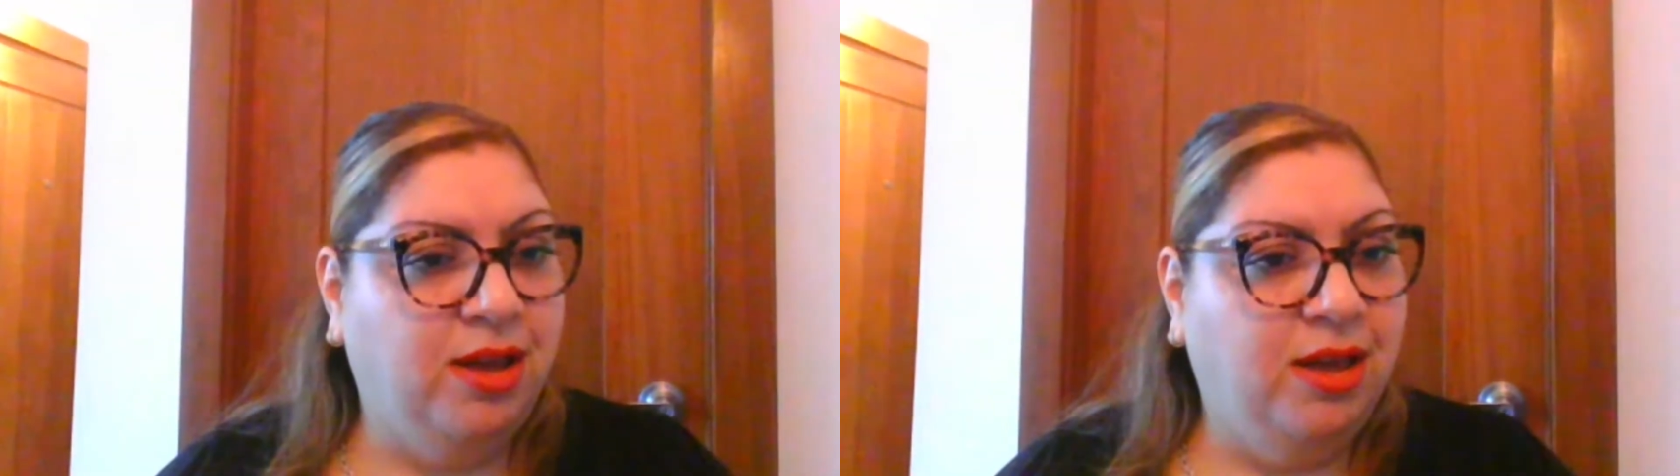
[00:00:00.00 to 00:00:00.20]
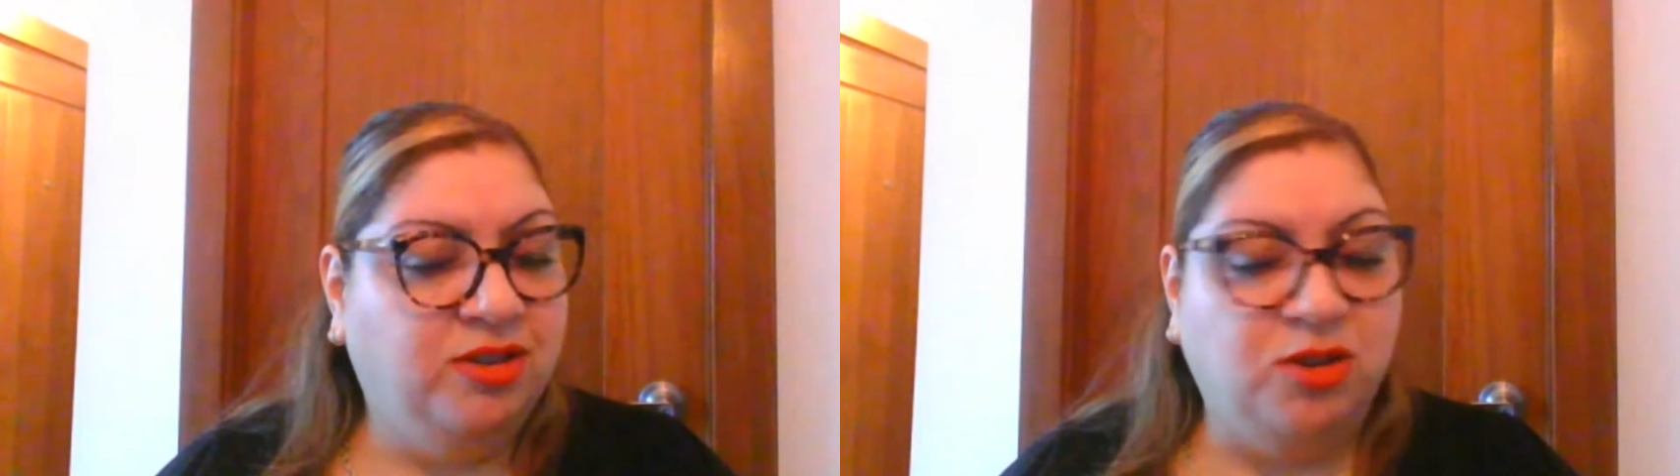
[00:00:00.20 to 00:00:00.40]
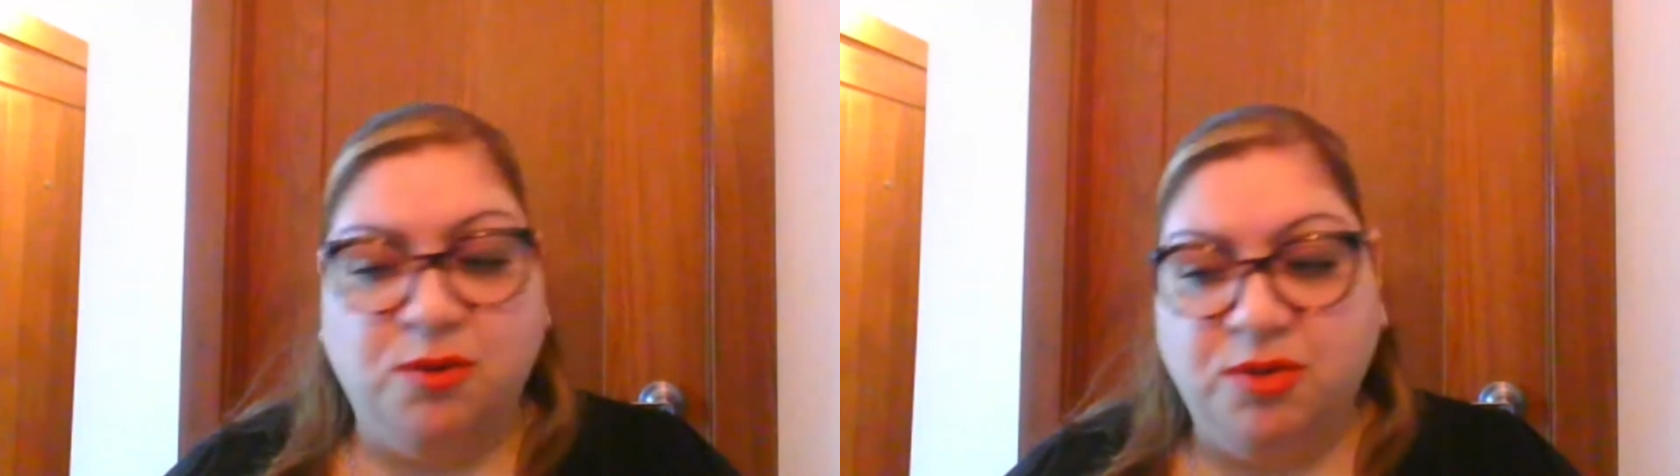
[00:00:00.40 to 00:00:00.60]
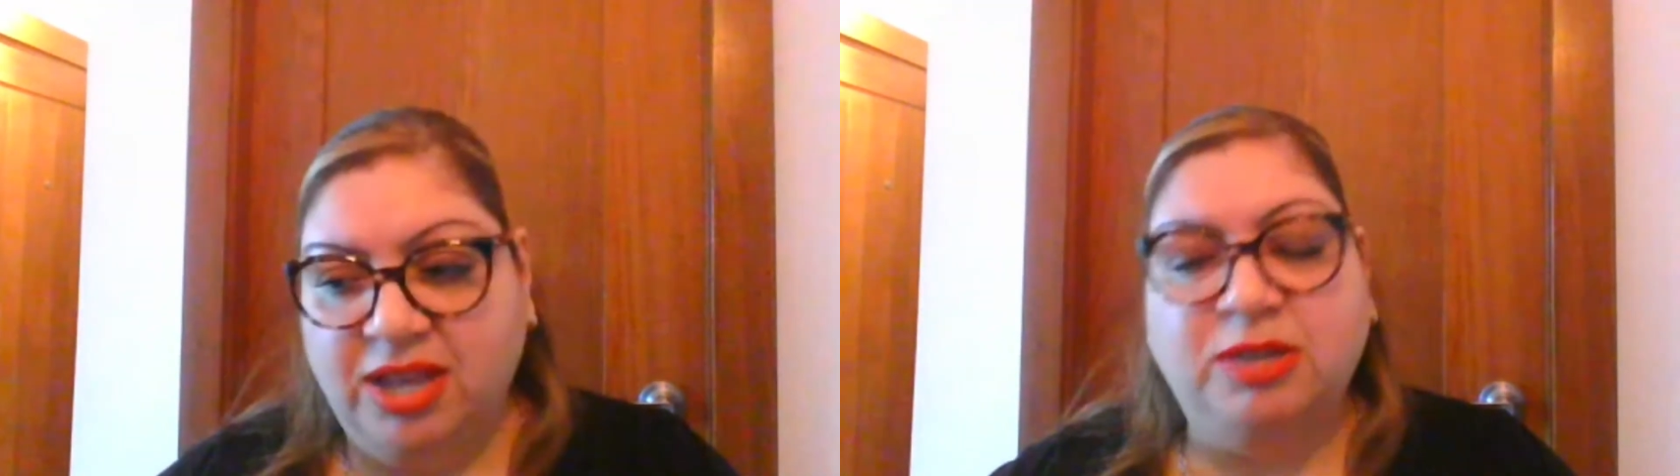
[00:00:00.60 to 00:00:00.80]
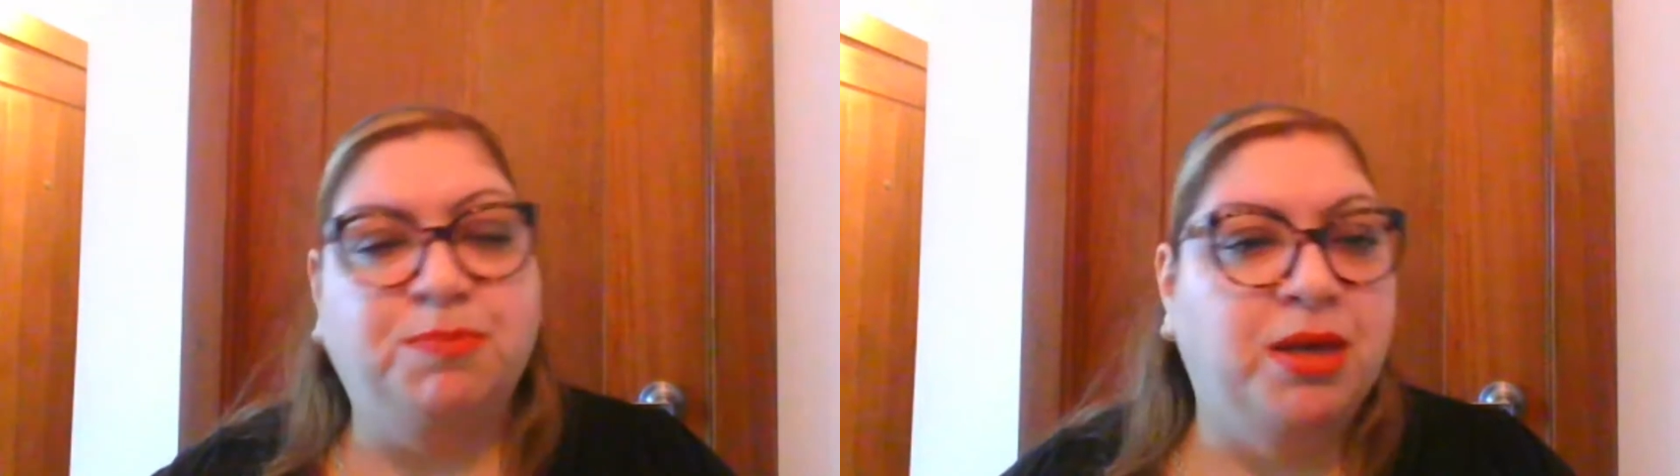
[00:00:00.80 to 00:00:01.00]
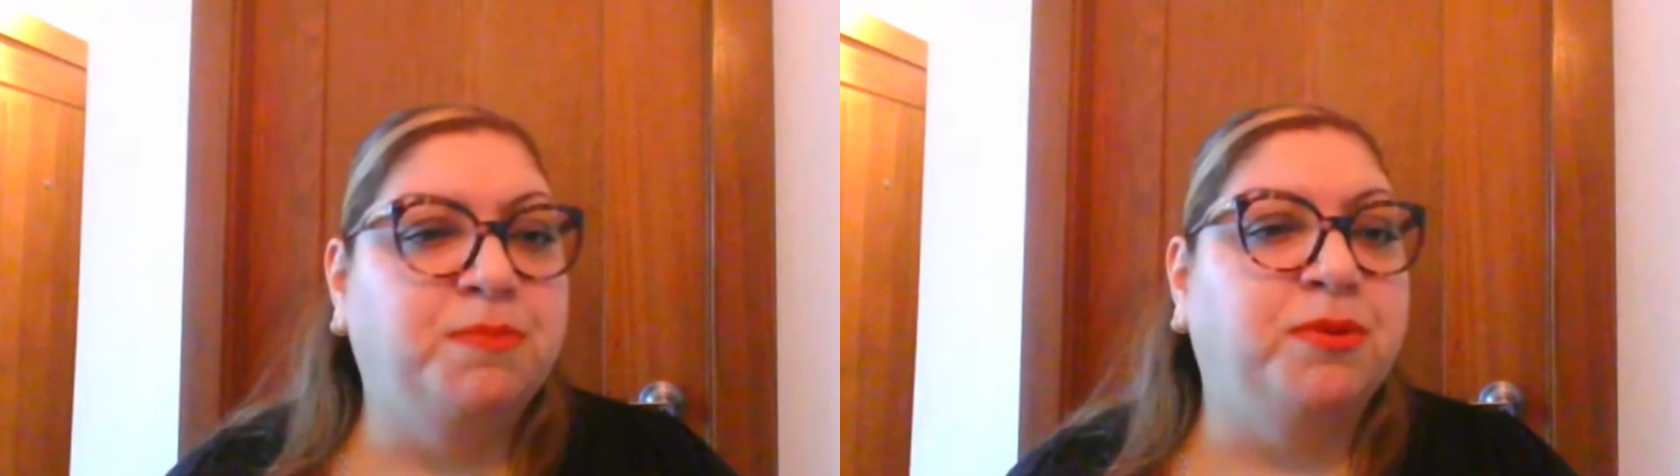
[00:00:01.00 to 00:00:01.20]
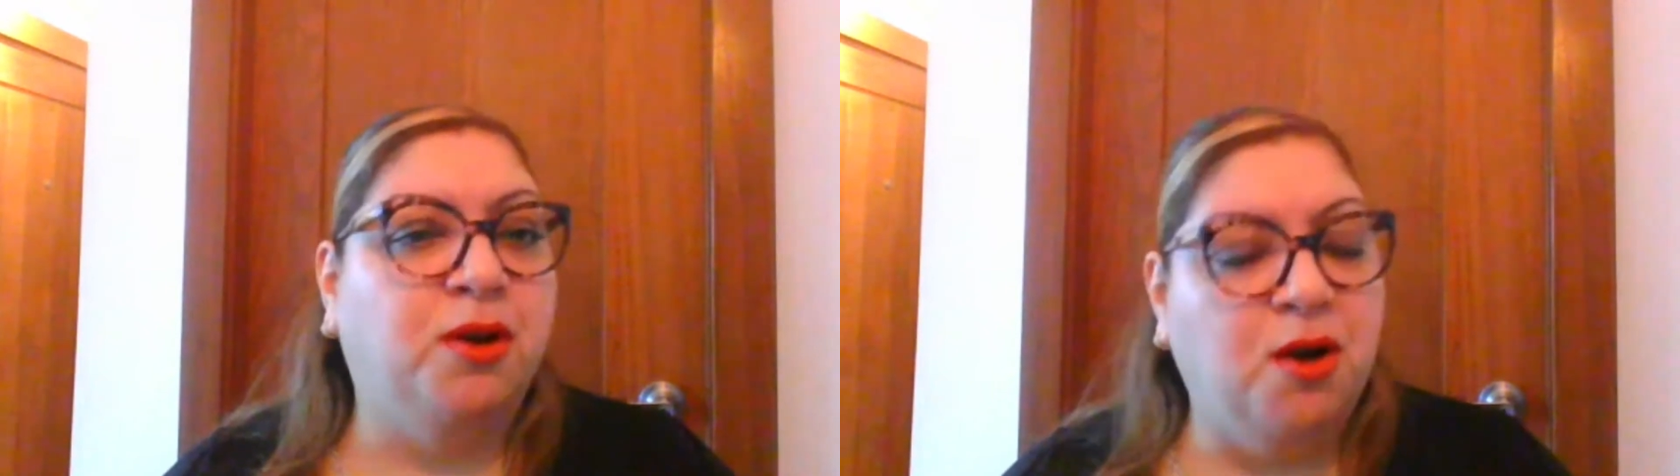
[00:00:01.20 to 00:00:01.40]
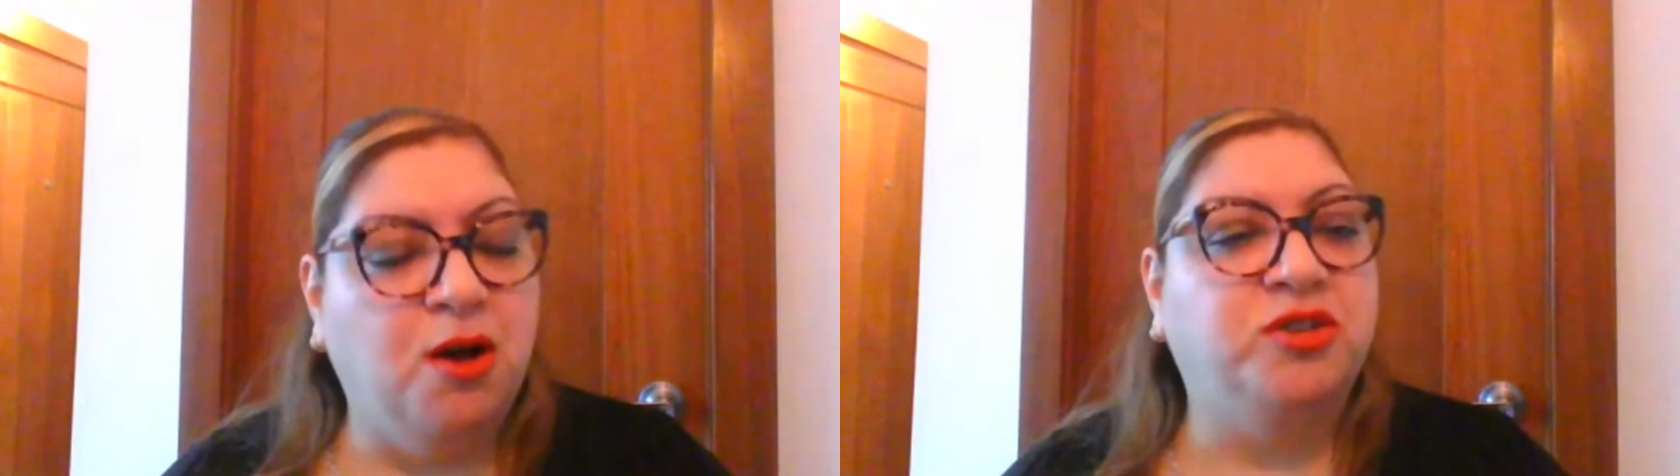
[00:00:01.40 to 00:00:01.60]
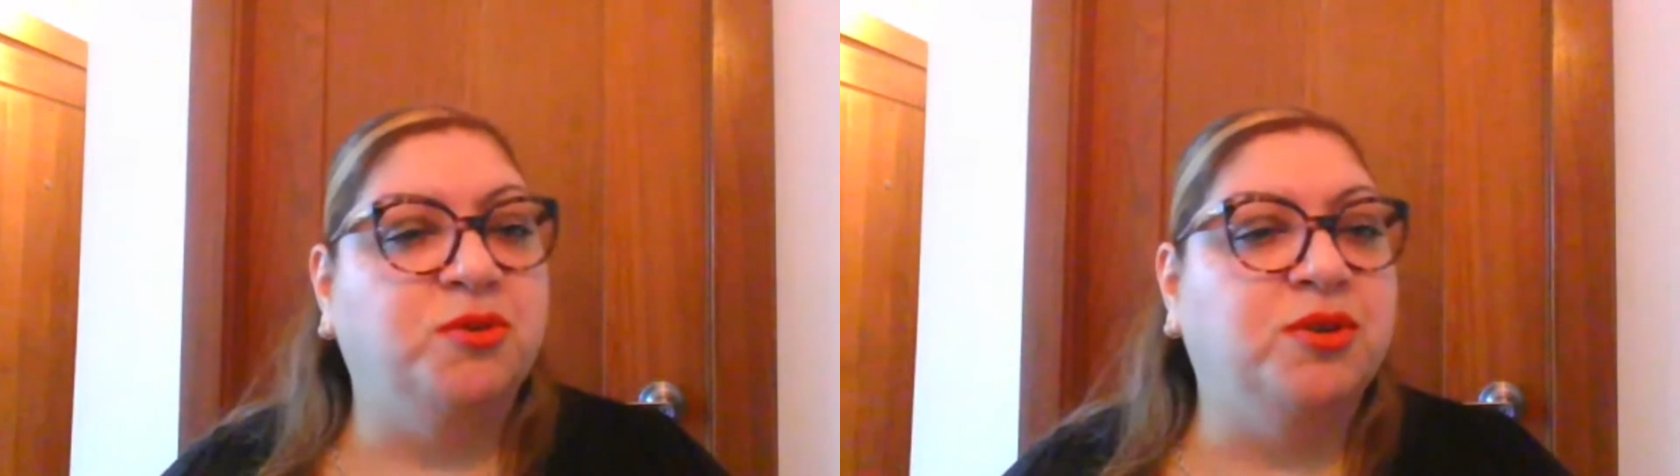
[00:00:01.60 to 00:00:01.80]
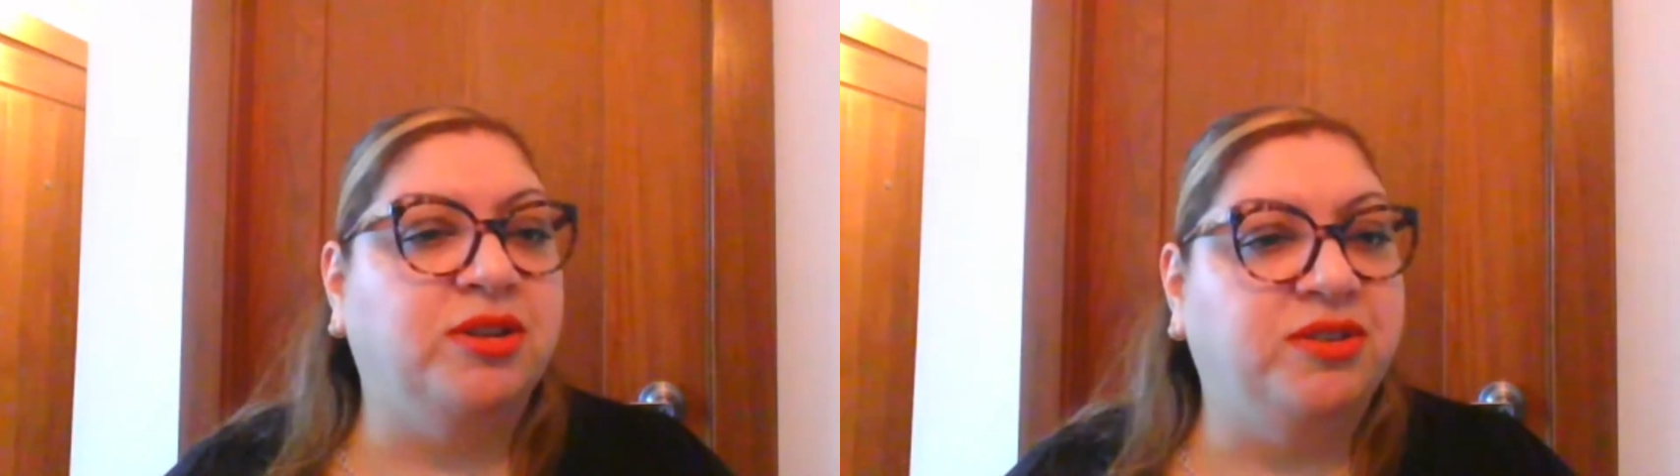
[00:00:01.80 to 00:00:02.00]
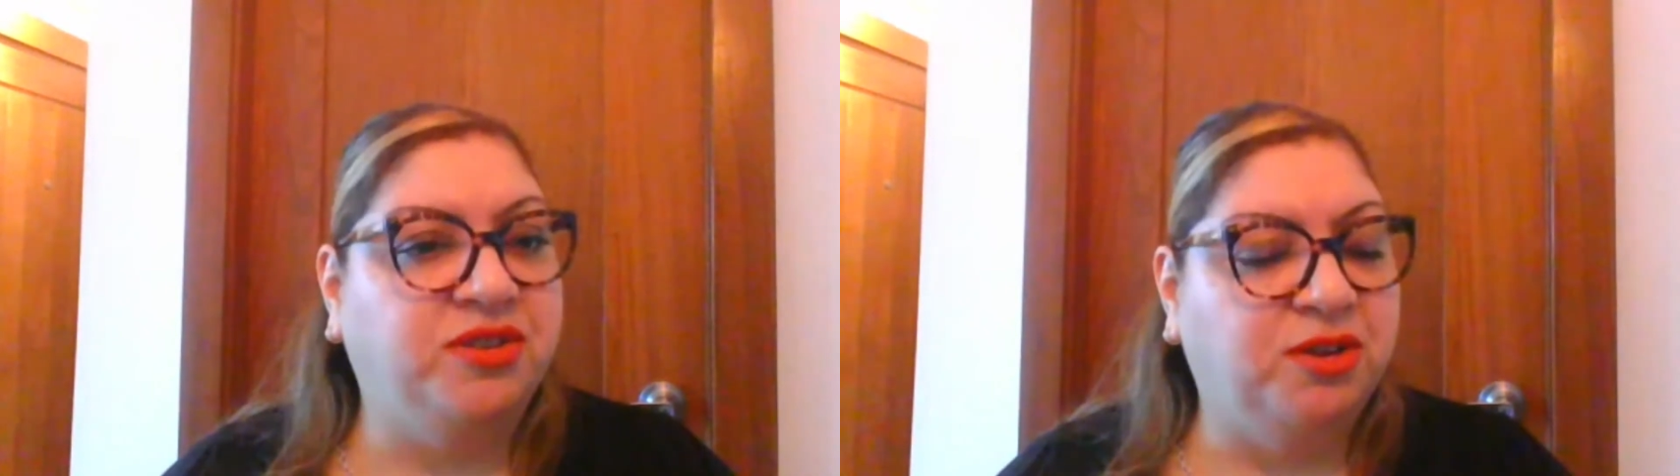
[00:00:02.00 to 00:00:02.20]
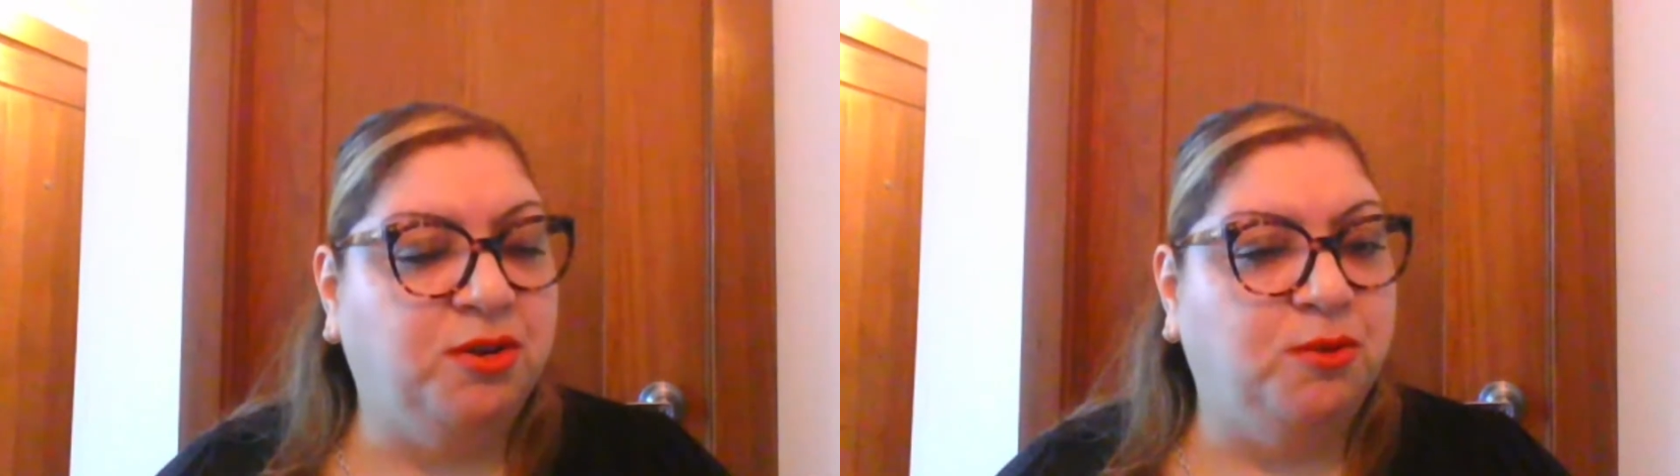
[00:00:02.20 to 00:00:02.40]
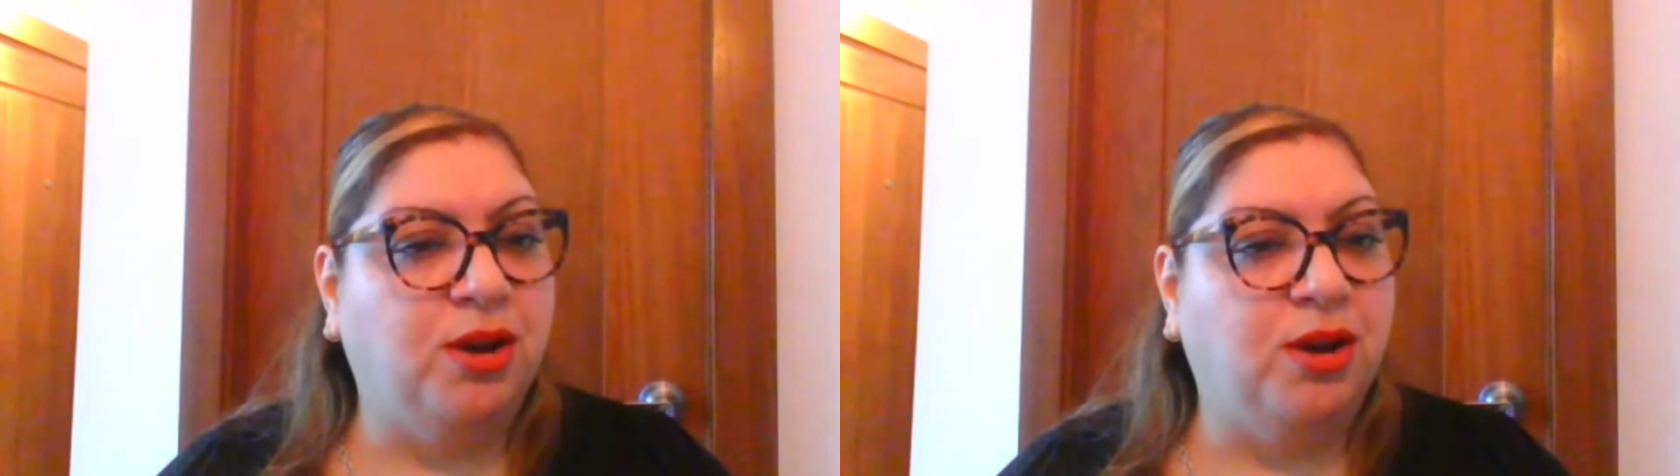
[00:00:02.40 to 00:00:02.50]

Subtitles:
So these people are also considered